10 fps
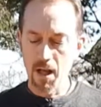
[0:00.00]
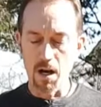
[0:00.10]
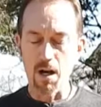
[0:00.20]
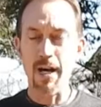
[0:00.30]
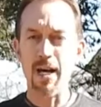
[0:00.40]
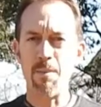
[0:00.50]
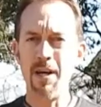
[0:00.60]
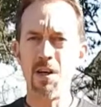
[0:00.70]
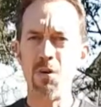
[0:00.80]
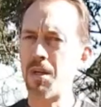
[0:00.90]
And I
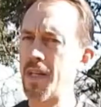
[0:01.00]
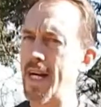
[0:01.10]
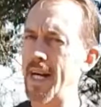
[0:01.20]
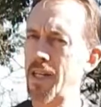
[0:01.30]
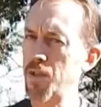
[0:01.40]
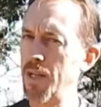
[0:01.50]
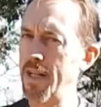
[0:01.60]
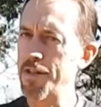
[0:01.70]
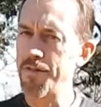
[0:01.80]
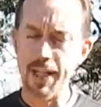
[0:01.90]
may go into that into a
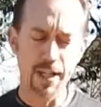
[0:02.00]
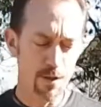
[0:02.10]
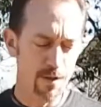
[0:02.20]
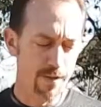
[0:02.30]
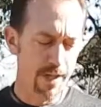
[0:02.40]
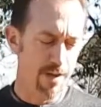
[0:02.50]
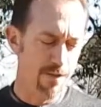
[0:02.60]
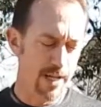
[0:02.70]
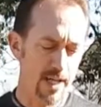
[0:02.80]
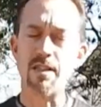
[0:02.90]
later video
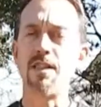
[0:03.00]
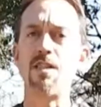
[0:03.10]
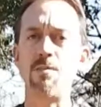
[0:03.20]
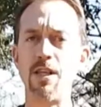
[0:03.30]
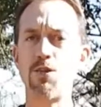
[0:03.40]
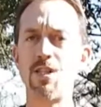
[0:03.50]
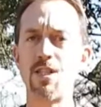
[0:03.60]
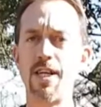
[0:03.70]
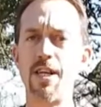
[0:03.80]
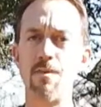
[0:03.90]
if I see some
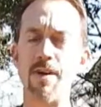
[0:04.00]
interest there.